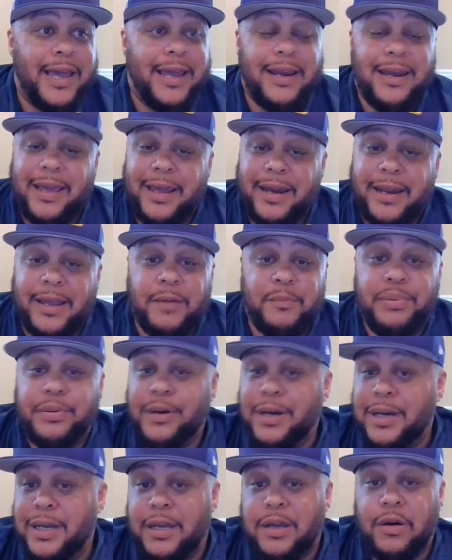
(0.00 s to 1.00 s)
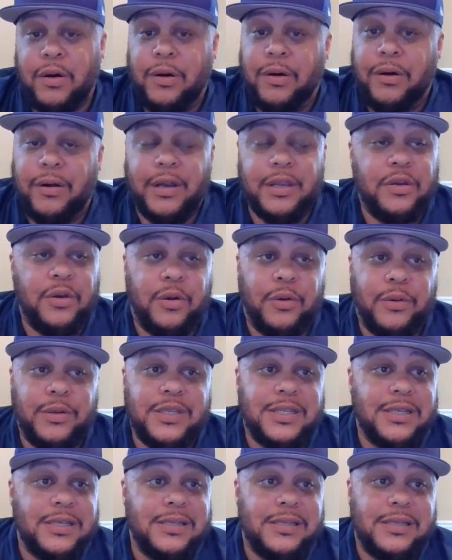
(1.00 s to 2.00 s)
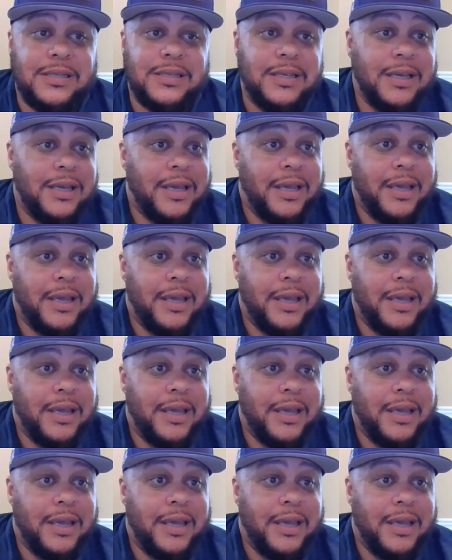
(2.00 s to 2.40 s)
athletic pulling guard, yo, just,